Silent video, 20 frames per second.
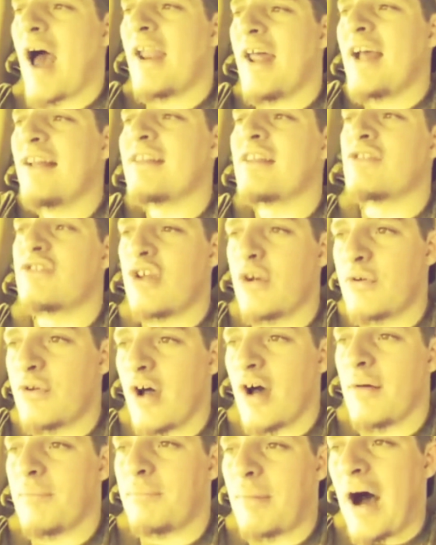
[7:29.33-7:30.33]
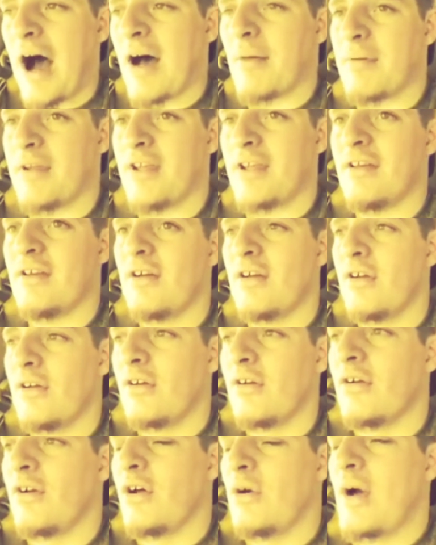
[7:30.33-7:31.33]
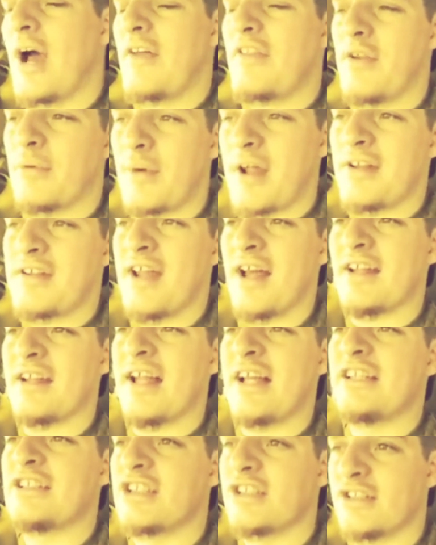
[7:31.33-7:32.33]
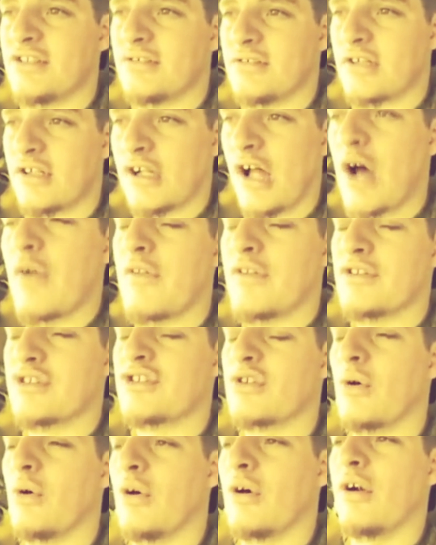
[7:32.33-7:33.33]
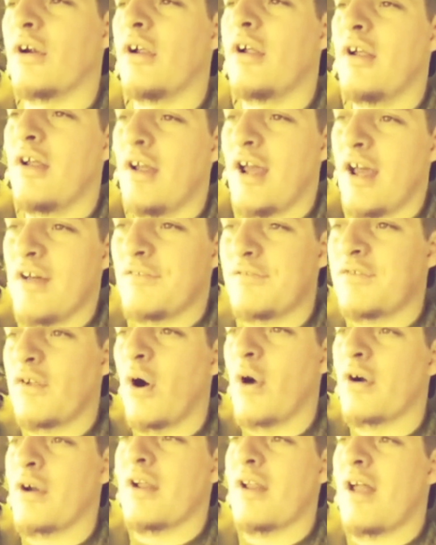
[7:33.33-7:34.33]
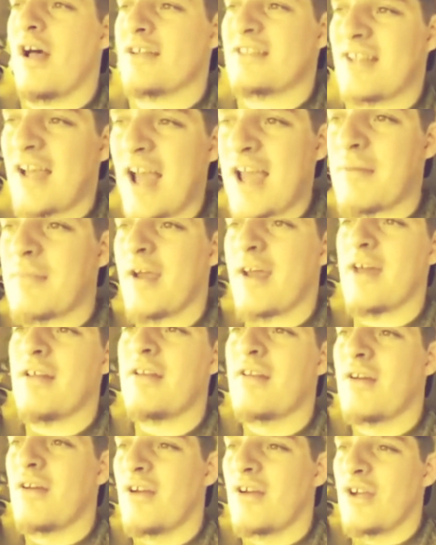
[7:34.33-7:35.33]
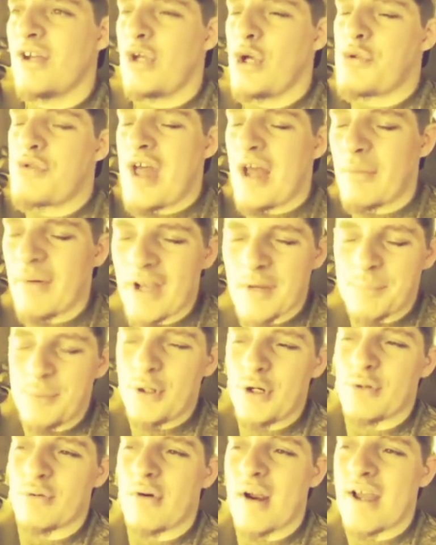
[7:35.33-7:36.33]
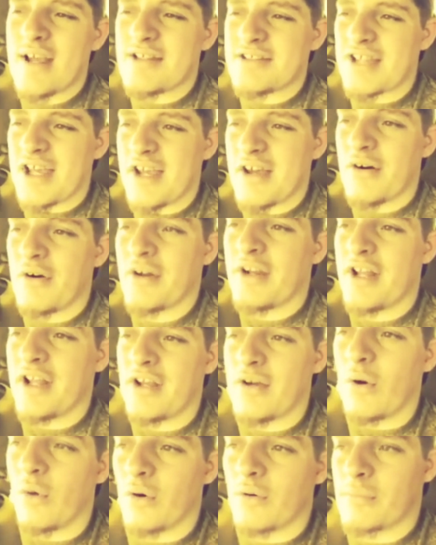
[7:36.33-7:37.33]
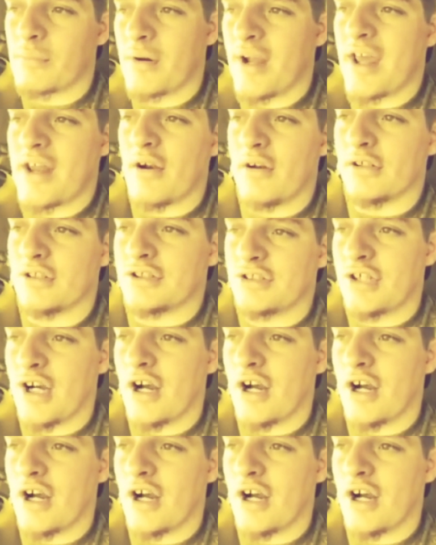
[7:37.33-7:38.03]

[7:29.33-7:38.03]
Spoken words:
Well, I'd hit the dude up, Bobby, who had the Redneck Nation clothing store in Florida, and I was like, hey man, you think we could put raise hell and eat cornbread on a